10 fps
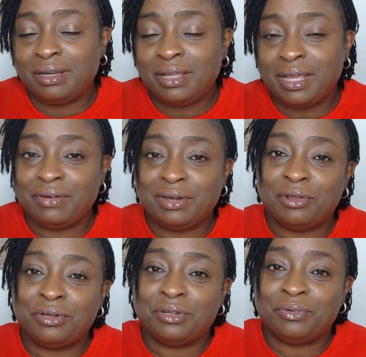here in
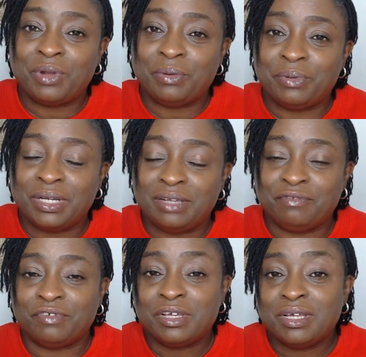London where we
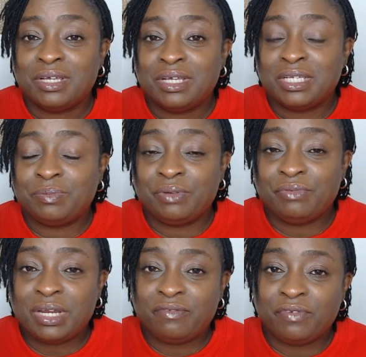live, it's been
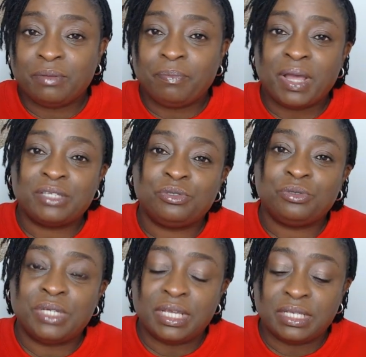raining for the past
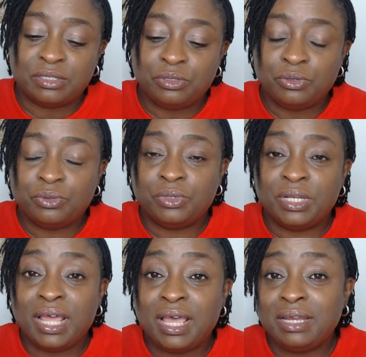2 days. You
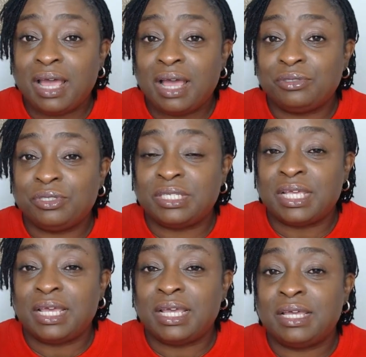learn how to
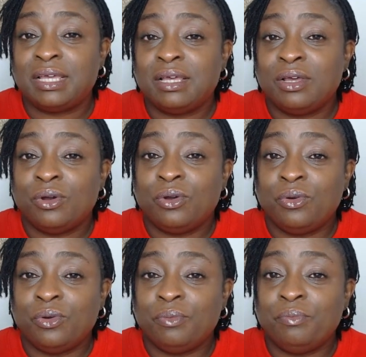say,
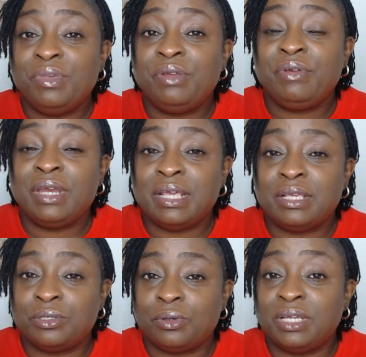oh, mmiri
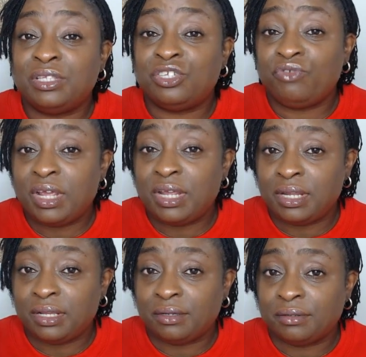na-ezo, it's
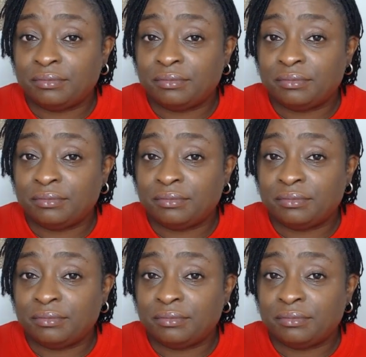raining.